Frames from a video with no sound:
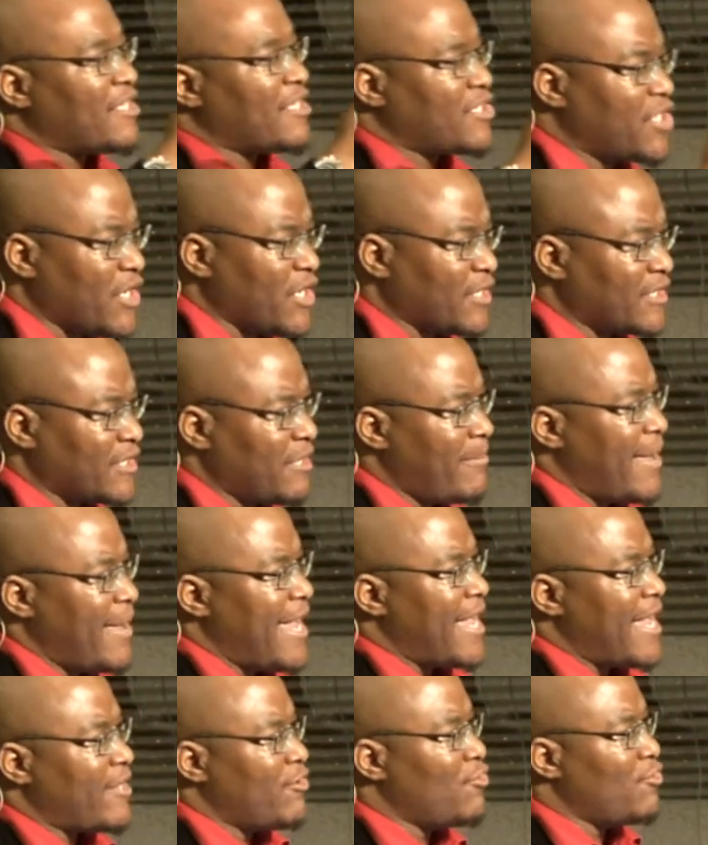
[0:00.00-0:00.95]
took the
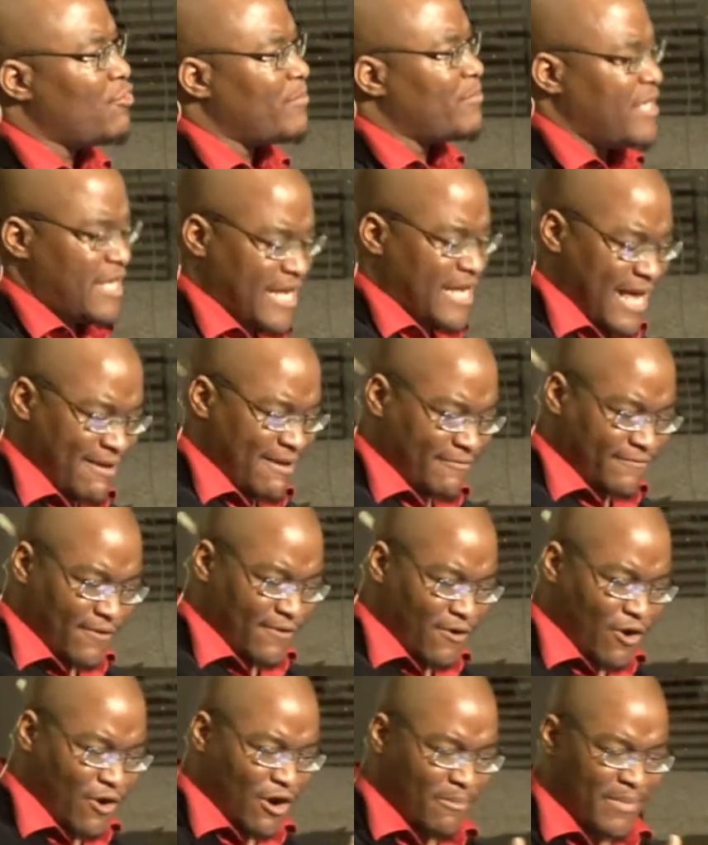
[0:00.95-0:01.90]
man whom he had
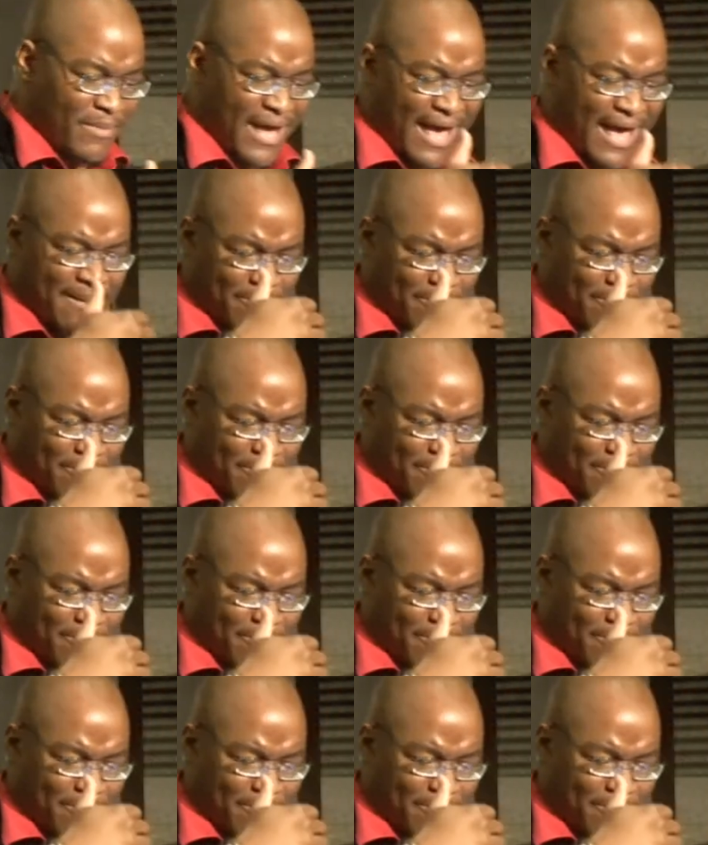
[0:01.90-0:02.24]
formed and